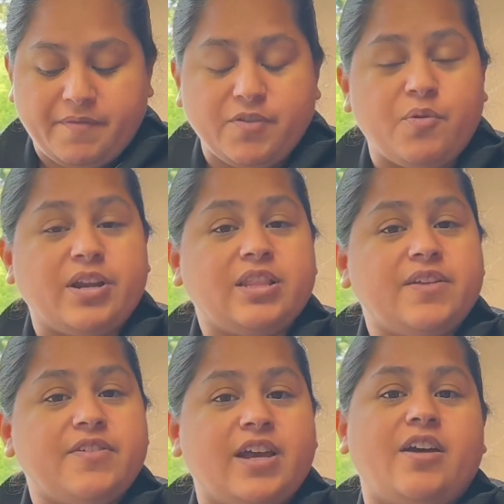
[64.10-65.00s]
you want to leave
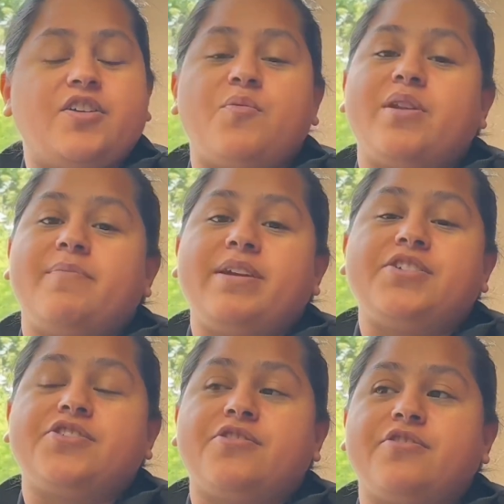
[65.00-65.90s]
it out, you want to make
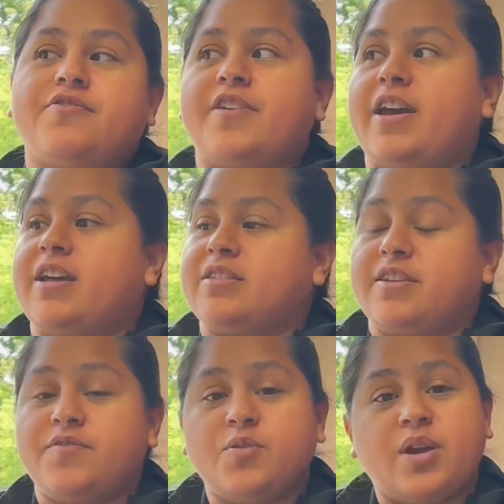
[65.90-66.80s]
sure that
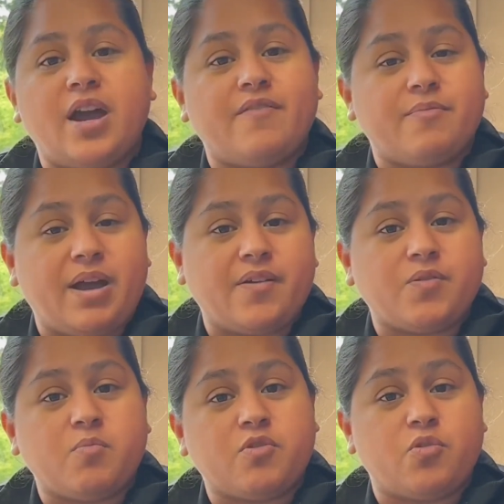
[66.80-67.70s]
if you have a
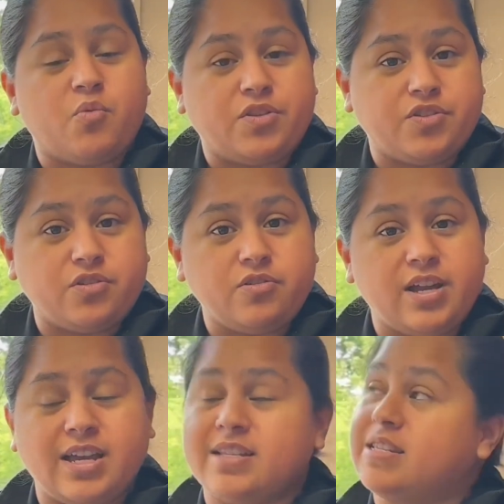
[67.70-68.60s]
bathroom where the window
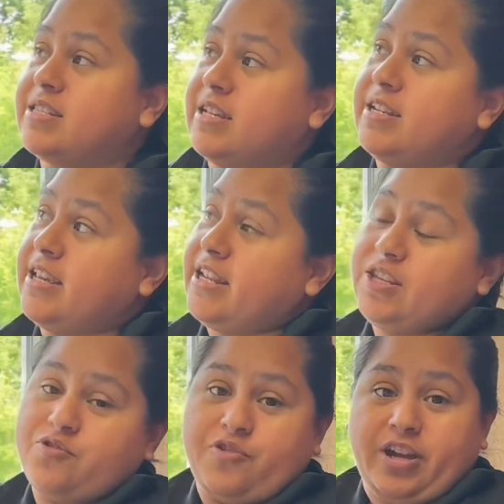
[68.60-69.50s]
has the sun hitting
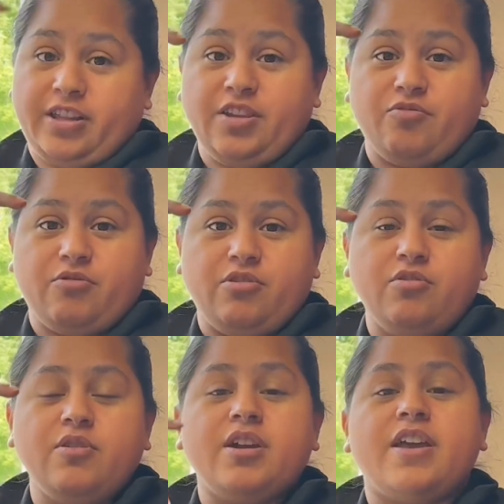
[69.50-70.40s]
directly through,
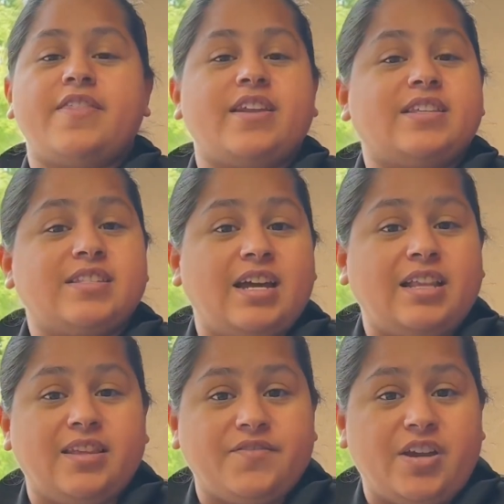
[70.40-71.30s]
that it's not
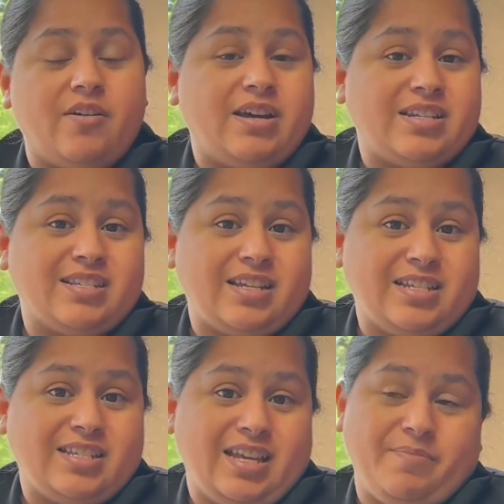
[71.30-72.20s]
left out on a sunny
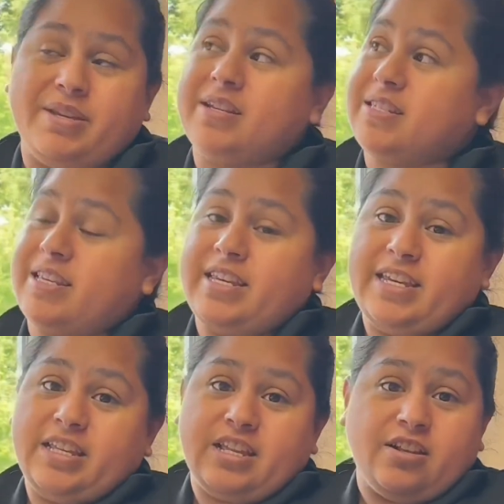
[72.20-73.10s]
day, because the heat
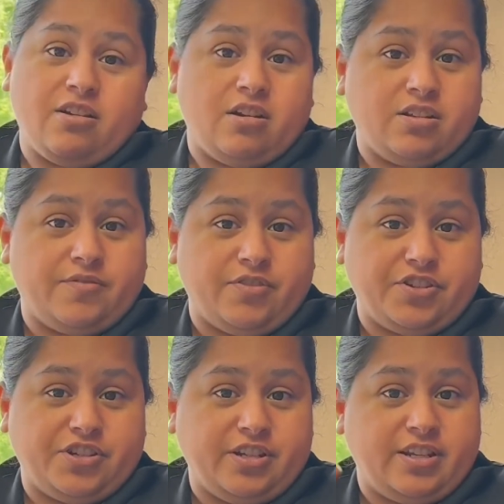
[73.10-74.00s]
can cause
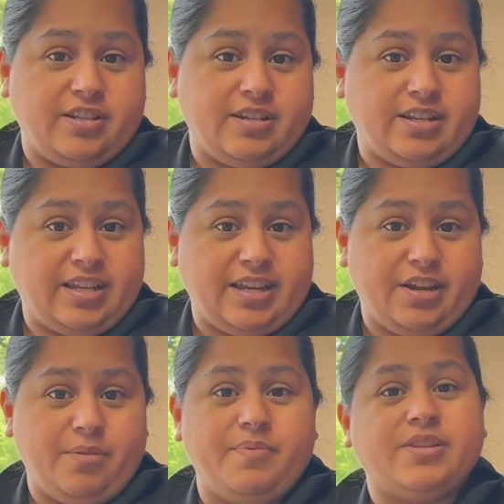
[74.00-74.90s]
friction and heat
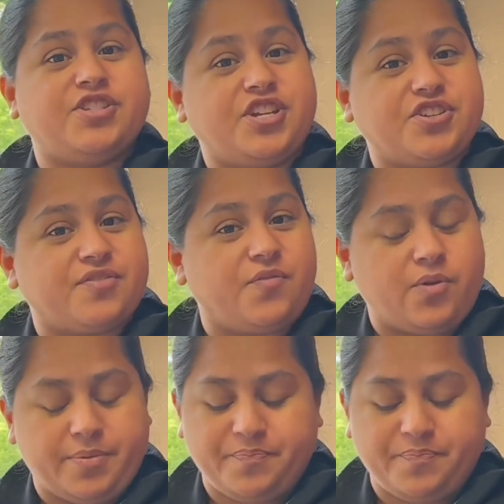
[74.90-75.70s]
up and change its form.